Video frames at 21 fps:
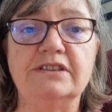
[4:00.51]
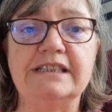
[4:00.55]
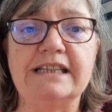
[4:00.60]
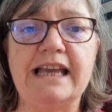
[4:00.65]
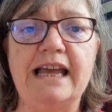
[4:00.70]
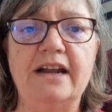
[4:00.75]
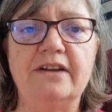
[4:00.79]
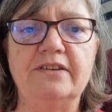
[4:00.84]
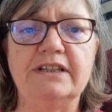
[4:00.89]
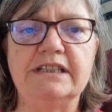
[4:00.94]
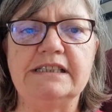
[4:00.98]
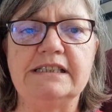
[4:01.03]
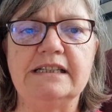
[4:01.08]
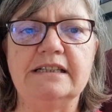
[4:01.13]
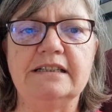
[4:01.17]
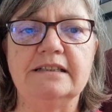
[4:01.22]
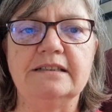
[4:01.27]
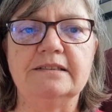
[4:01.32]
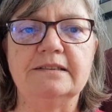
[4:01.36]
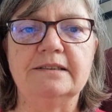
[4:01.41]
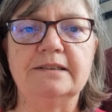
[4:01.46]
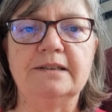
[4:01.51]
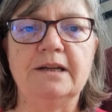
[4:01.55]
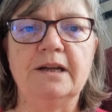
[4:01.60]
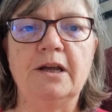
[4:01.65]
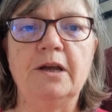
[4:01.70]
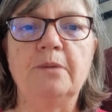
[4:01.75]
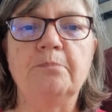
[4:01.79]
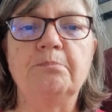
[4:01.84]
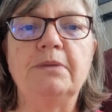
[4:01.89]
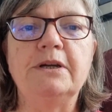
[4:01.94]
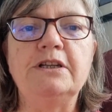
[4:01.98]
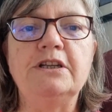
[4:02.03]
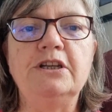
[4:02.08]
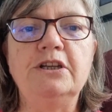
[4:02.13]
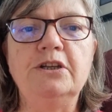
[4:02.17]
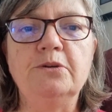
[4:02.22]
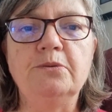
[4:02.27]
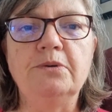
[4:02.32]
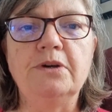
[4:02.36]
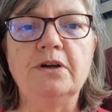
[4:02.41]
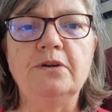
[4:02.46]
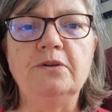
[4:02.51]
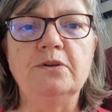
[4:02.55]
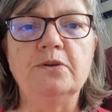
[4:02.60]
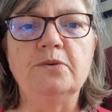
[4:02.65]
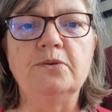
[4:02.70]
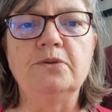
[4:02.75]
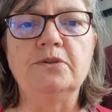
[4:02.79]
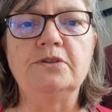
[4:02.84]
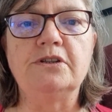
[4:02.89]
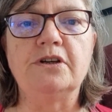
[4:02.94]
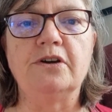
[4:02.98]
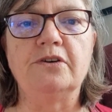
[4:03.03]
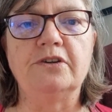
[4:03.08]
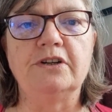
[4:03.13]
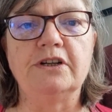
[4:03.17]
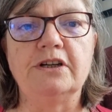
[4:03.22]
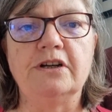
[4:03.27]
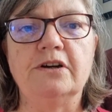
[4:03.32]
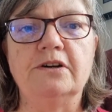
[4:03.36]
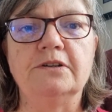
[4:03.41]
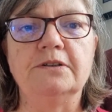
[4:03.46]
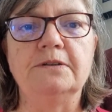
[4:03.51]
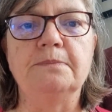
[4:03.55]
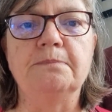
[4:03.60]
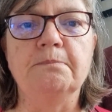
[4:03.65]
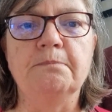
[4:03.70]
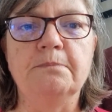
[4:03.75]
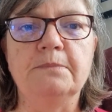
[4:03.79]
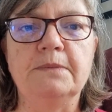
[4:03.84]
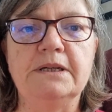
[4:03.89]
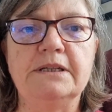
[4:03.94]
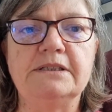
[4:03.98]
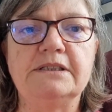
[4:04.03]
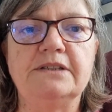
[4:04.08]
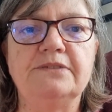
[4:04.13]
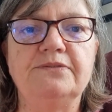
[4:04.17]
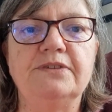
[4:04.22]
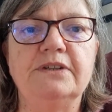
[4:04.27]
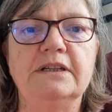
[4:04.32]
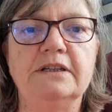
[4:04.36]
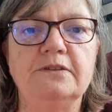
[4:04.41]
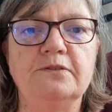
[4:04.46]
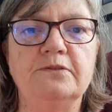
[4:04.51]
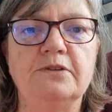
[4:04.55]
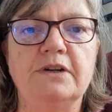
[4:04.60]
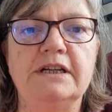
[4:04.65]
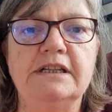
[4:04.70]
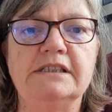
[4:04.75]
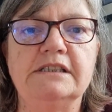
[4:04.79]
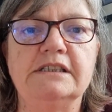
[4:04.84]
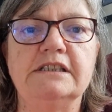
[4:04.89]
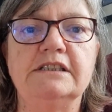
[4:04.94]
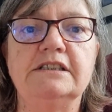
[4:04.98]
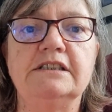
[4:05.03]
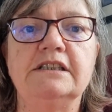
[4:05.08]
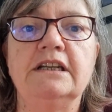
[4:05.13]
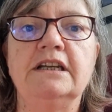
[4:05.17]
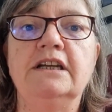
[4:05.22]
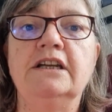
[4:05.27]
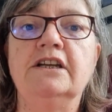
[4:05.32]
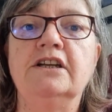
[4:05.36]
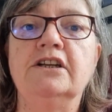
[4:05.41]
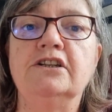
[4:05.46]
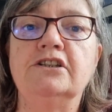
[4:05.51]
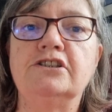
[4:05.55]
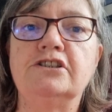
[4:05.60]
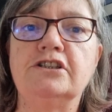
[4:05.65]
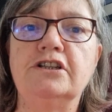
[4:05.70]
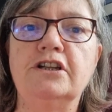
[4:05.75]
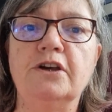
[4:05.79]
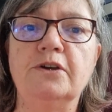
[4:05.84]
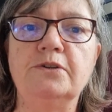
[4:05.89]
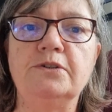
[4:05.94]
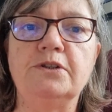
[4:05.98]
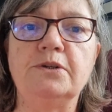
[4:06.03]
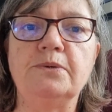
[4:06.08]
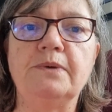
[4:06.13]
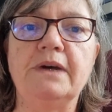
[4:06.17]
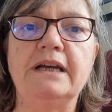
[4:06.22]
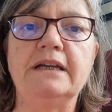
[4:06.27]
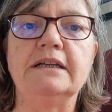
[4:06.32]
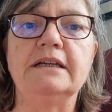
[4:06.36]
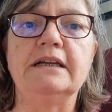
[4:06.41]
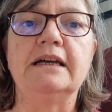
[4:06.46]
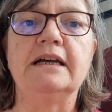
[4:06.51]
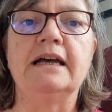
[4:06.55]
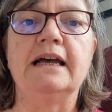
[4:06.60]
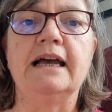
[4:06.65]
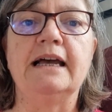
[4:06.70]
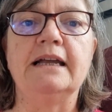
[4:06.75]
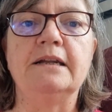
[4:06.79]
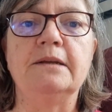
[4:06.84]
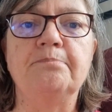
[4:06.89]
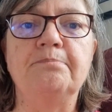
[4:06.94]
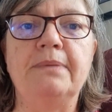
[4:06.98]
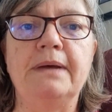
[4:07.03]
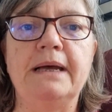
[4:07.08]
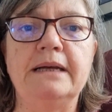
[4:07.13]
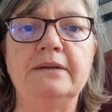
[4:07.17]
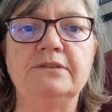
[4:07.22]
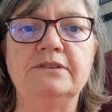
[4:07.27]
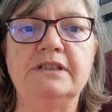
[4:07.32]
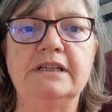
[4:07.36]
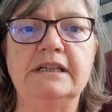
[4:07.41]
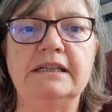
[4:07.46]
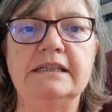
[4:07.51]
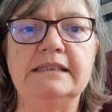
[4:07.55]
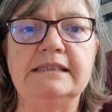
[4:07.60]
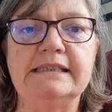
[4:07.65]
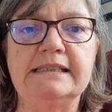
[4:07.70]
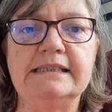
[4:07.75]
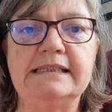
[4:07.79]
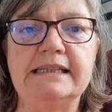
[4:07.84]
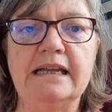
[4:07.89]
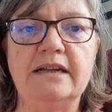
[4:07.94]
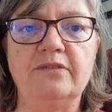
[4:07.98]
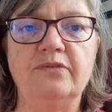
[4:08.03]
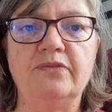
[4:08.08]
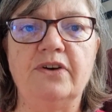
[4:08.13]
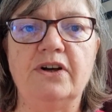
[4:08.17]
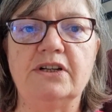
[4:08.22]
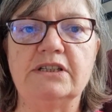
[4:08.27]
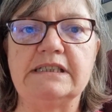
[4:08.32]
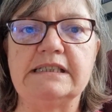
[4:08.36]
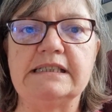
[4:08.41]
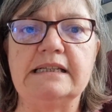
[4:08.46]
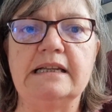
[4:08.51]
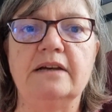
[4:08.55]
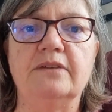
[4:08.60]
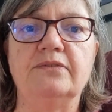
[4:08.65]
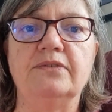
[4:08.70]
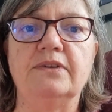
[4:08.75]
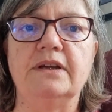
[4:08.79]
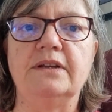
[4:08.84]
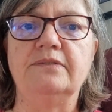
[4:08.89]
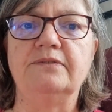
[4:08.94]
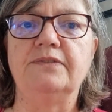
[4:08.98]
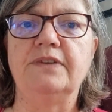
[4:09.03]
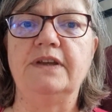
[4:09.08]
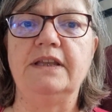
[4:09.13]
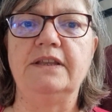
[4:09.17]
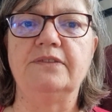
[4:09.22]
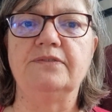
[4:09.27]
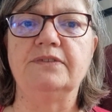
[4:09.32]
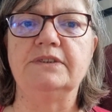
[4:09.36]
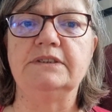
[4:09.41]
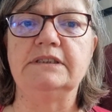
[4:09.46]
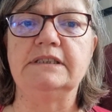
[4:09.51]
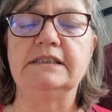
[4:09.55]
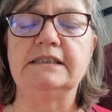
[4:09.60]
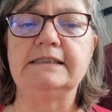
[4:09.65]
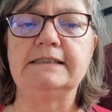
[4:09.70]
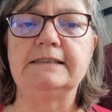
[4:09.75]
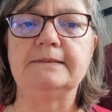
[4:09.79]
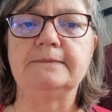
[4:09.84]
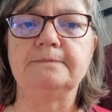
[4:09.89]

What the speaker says: character. But you, O Lord, are a God merciful and gracious, slow to anger and abounding in steadfast love and faithfulness.